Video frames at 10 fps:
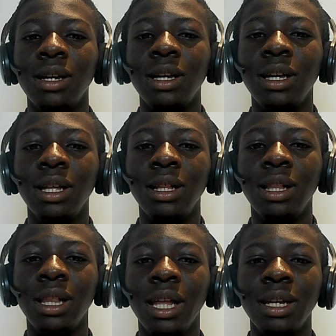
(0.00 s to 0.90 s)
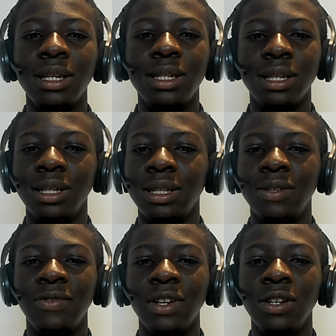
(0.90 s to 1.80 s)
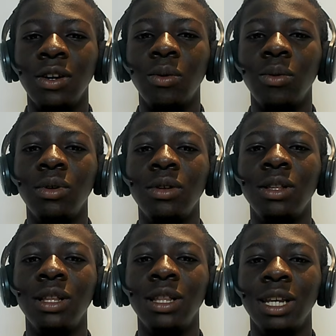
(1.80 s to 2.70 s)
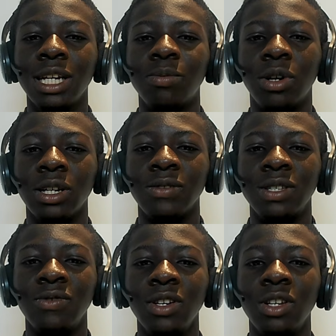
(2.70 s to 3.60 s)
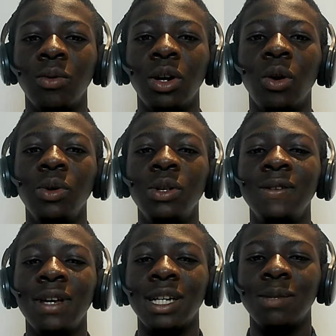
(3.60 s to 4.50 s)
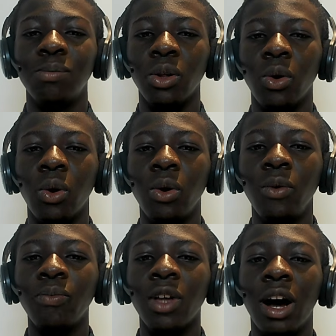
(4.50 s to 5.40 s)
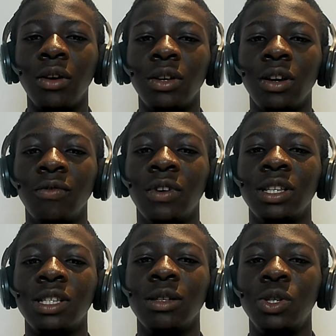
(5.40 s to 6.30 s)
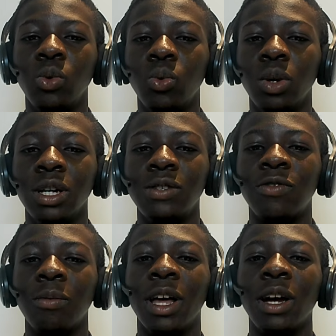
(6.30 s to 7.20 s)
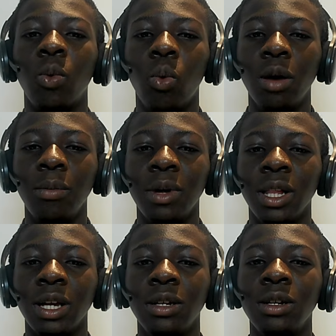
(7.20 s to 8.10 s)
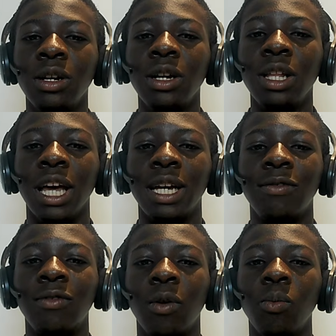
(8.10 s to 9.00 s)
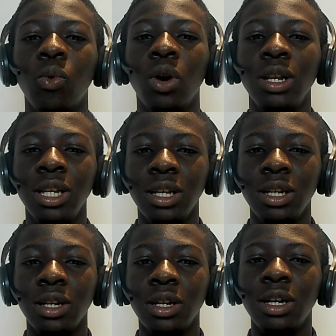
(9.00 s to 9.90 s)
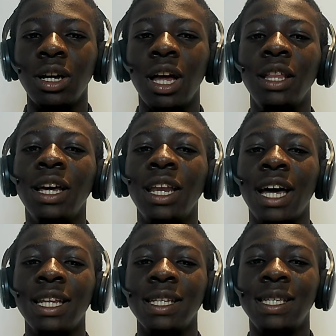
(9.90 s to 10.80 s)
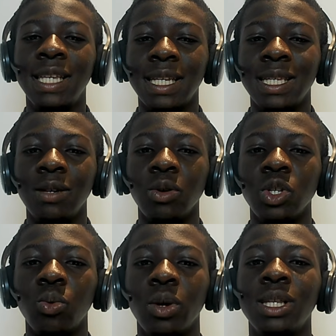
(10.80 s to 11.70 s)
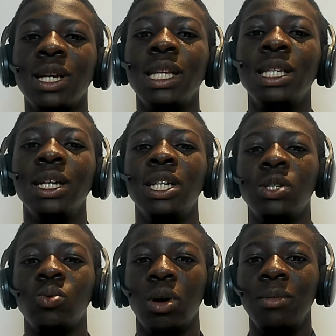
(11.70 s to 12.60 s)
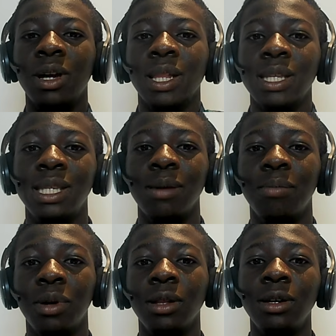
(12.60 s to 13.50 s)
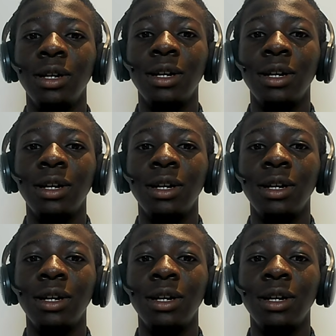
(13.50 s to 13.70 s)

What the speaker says: in this video, in the next part of this video, we're going to explore how he converts them into words from like 1 million, like from 1, and then added 6 zeros to it to just 1 million, simple.